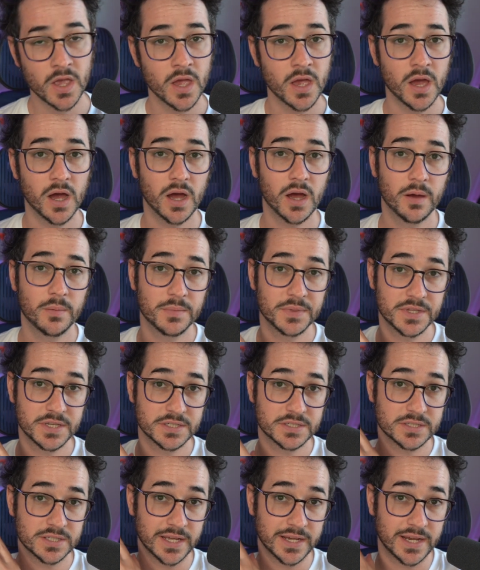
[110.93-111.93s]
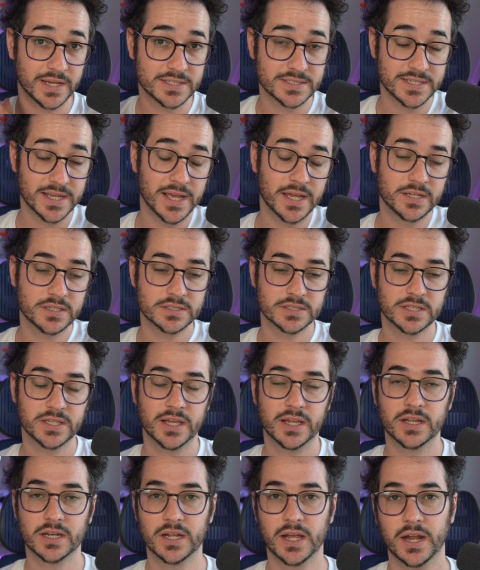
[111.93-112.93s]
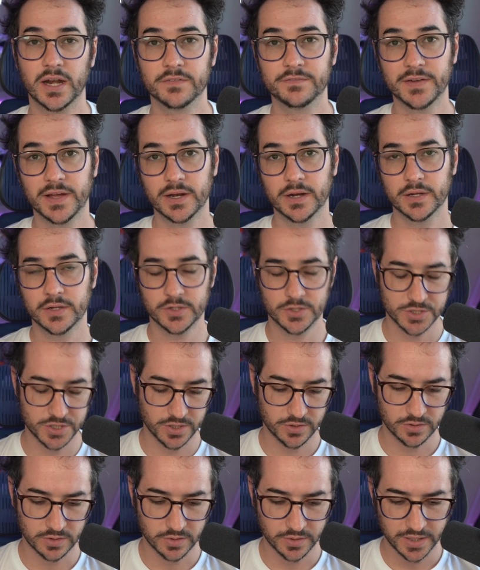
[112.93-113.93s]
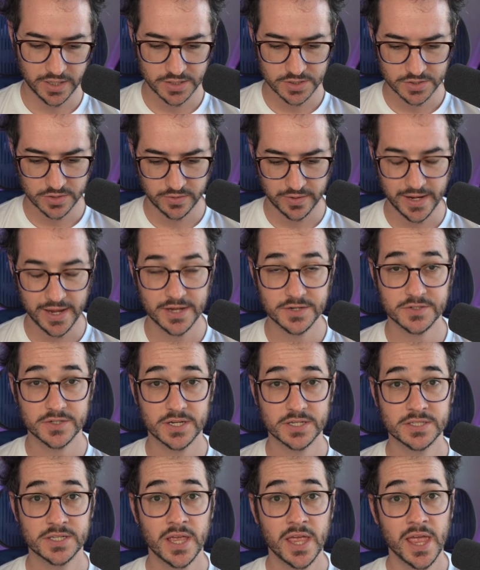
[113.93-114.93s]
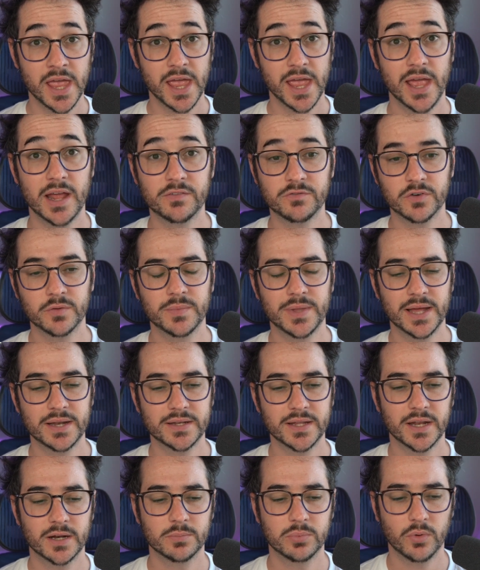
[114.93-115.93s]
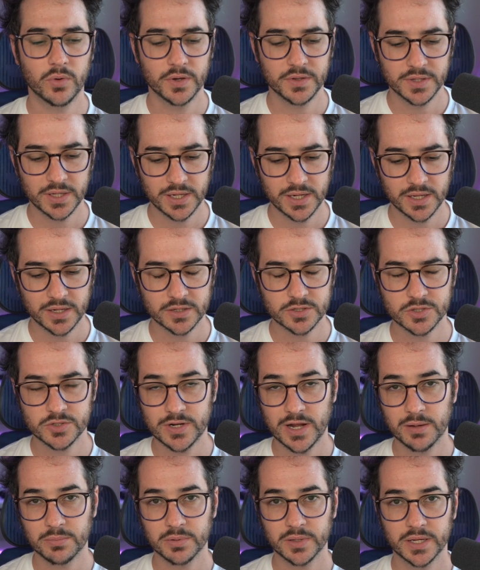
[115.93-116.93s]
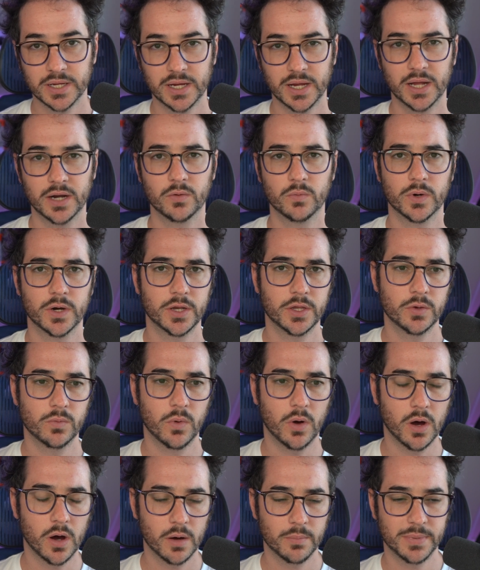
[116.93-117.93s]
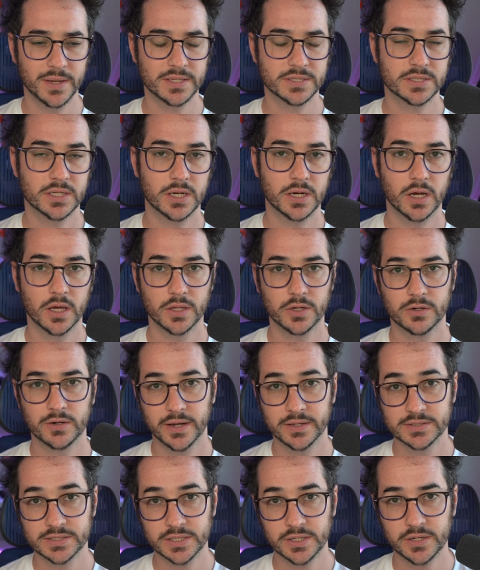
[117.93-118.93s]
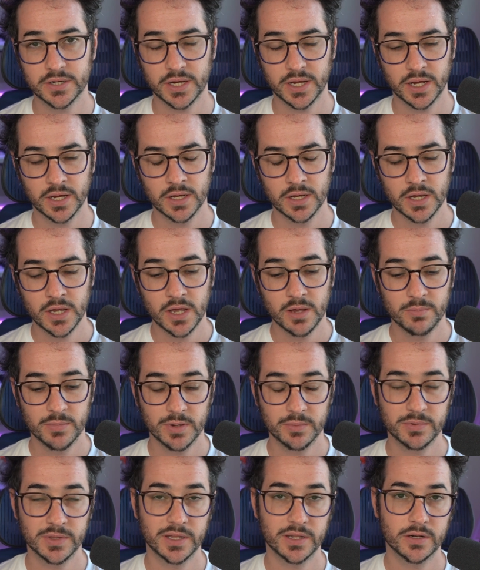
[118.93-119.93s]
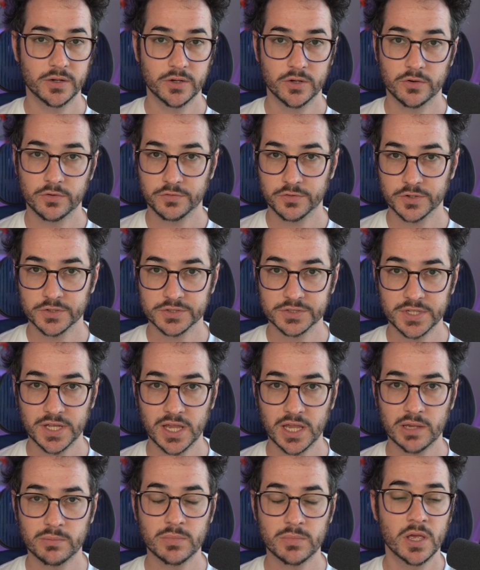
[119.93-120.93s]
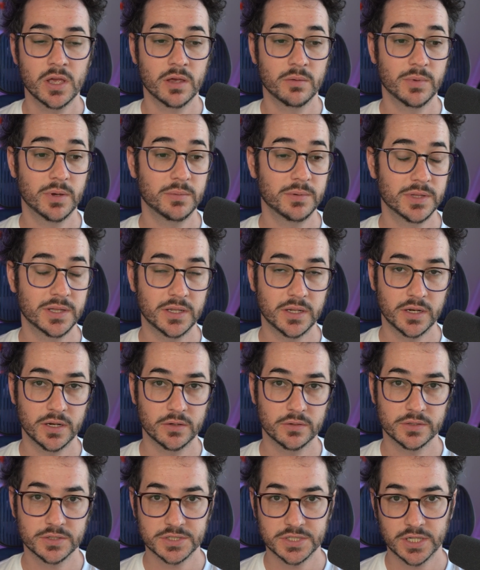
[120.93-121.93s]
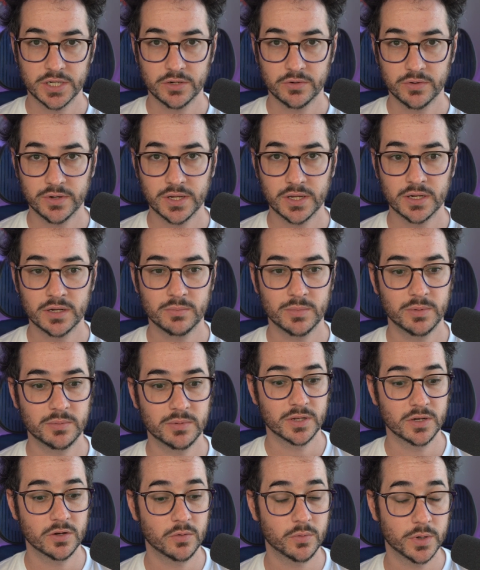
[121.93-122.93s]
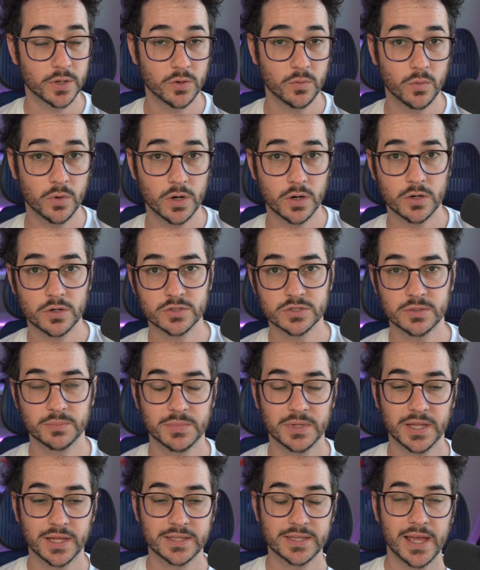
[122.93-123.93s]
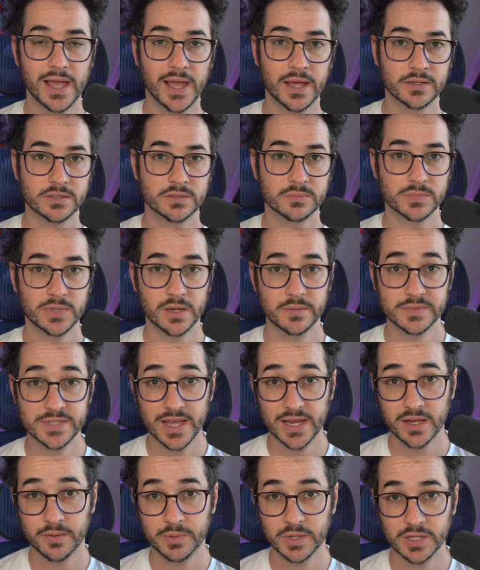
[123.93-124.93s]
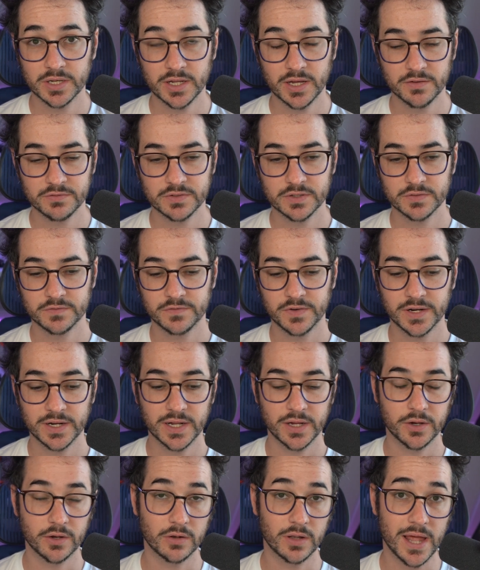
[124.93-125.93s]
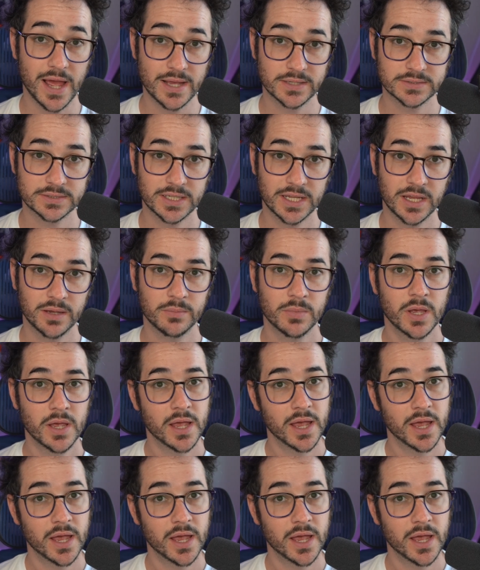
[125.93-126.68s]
Um, this, like I said, so they could kind of find out your general location or address. And from that data point, they can extrapolate kind of where you are based on other criteria. Maybe they know your first name, maybe they know the city you're in, maybe where you work or something like that. Sometimes that could be enough to find out your last name.